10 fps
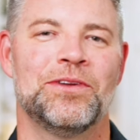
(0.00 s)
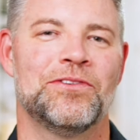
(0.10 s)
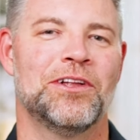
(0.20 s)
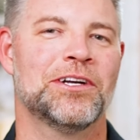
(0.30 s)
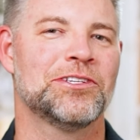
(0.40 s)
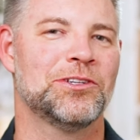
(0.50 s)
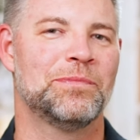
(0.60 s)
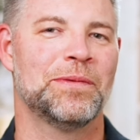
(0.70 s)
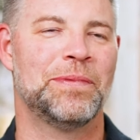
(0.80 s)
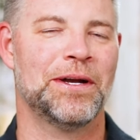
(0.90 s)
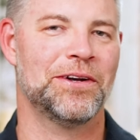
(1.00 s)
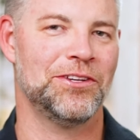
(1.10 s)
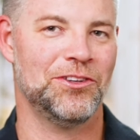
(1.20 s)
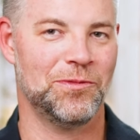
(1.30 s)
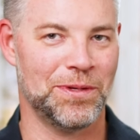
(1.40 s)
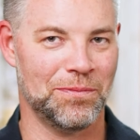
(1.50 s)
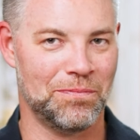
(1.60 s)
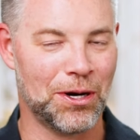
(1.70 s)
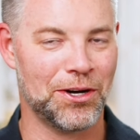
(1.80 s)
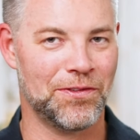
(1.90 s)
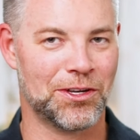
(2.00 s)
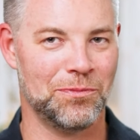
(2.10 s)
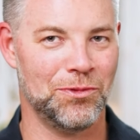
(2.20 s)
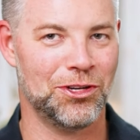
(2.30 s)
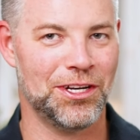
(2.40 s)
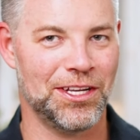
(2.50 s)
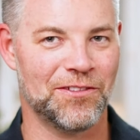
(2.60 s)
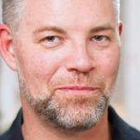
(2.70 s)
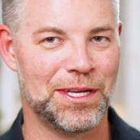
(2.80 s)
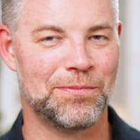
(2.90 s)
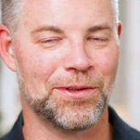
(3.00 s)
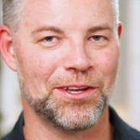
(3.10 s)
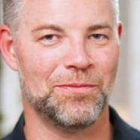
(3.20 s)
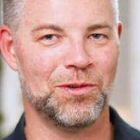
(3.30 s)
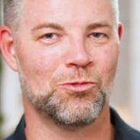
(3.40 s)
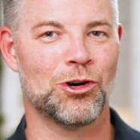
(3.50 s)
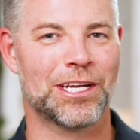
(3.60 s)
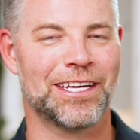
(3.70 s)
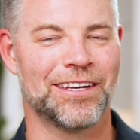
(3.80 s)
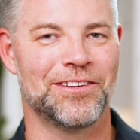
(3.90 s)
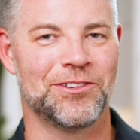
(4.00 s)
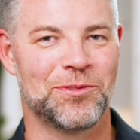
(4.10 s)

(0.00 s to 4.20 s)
But as long as you're prepared and you've been part of a community of people that have been working on their